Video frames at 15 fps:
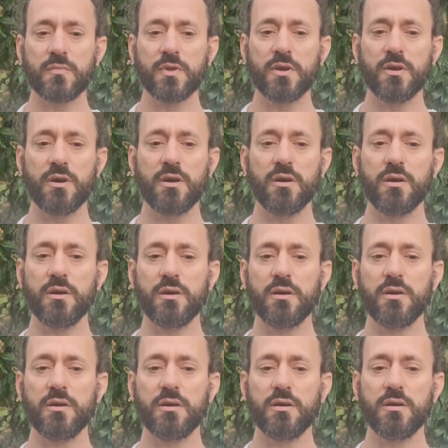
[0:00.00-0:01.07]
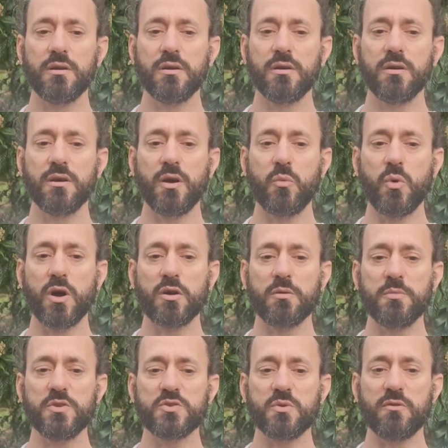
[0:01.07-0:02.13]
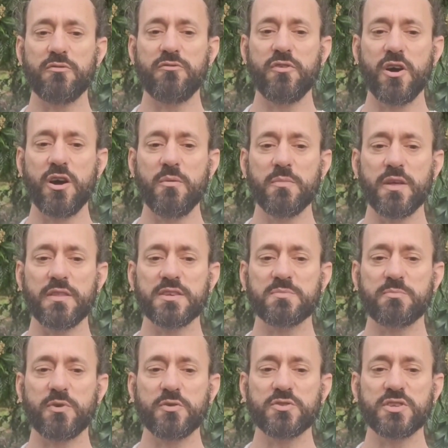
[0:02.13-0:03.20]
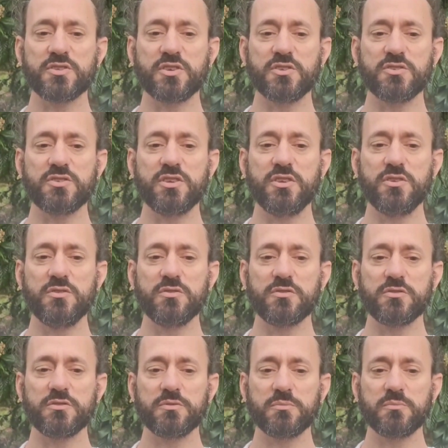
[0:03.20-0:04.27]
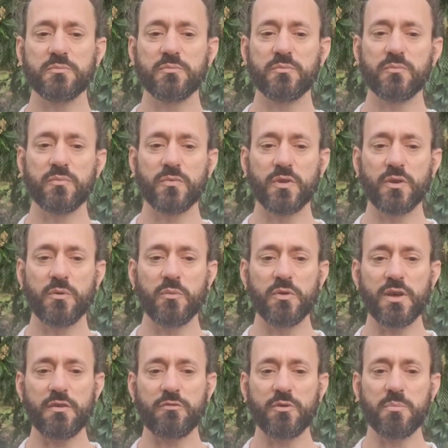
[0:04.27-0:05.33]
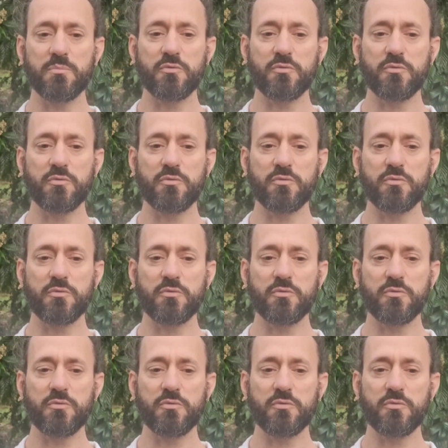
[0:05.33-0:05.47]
I welcome you to affirm that this process continues with every